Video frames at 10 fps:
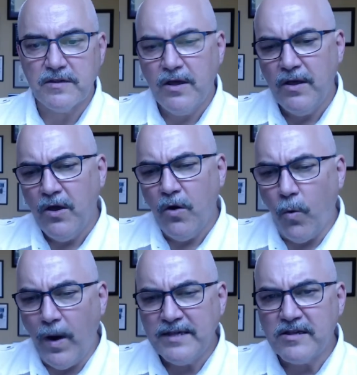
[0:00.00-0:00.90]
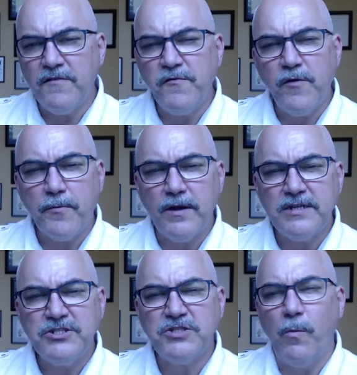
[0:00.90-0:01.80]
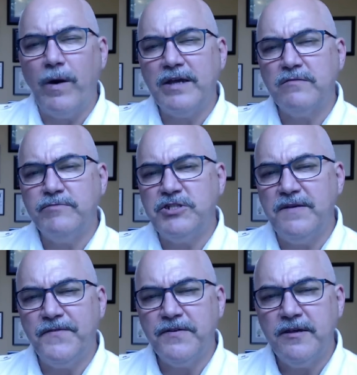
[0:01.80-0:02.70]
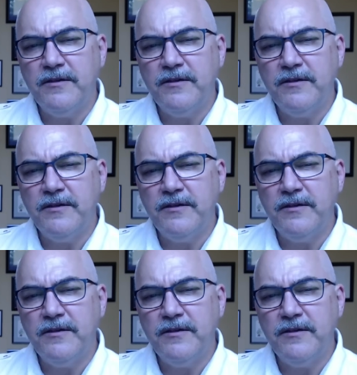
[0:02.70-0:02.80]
Why software projects and why so much emphasis?